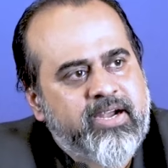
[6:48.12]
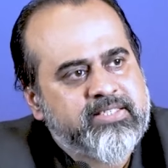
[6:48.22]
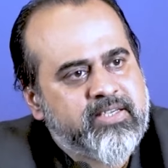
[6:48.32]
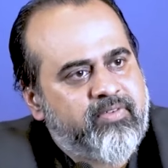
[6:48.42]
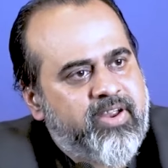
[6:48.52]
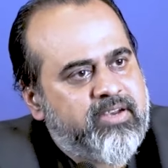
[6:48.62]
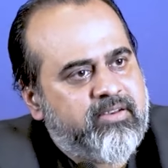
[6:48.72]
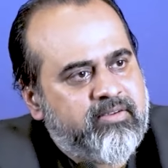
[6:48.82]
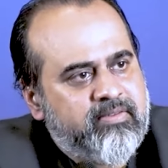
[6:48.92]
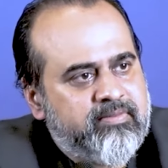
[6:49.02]
I deserved
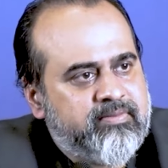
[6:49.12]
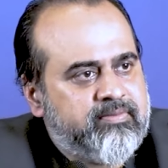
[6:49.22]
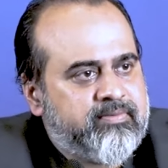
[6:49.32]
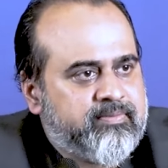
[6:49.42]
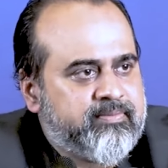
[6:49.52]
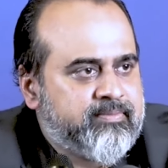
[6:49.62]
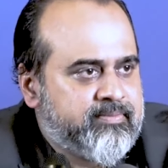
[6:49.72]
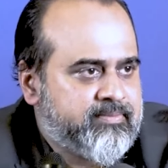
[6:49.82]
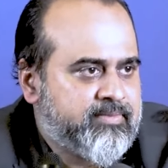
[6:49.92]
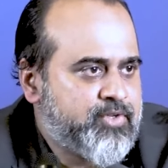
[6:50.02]
8.
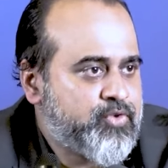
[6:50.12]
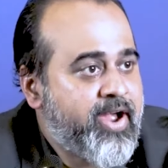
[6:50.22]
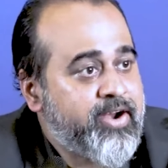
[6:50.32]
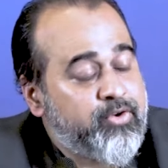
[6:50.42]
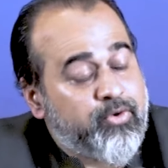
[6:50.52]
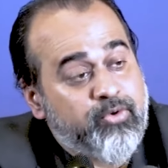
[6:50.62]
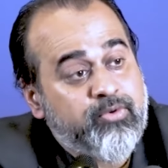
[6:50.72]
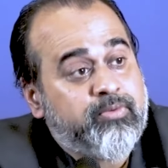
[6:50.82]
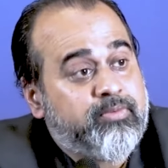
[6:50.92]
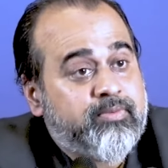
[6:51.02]
So I had to
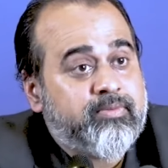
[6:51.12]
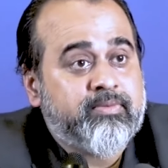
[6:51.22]
do